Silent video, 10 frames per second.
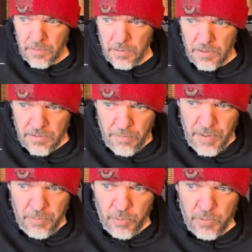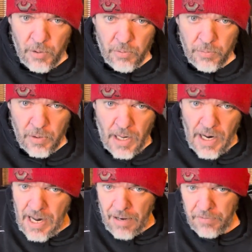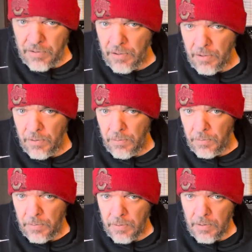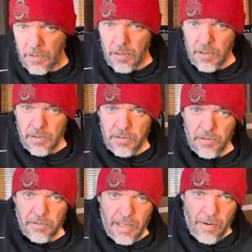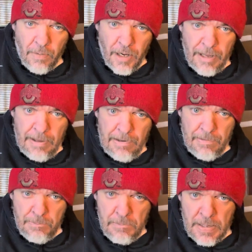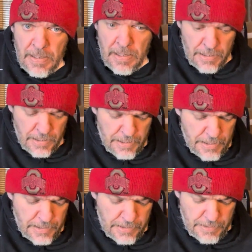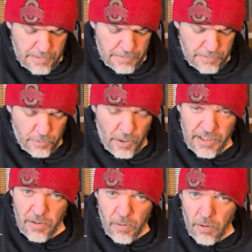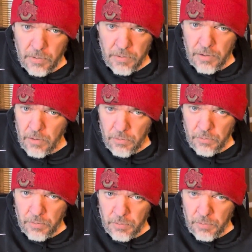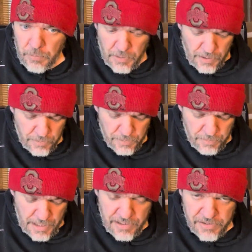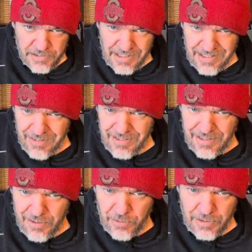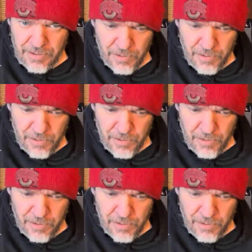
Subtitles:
Some people don't. I have to know. It's just how I am. And so I know all the notes. When I learn patterns, I know the notes.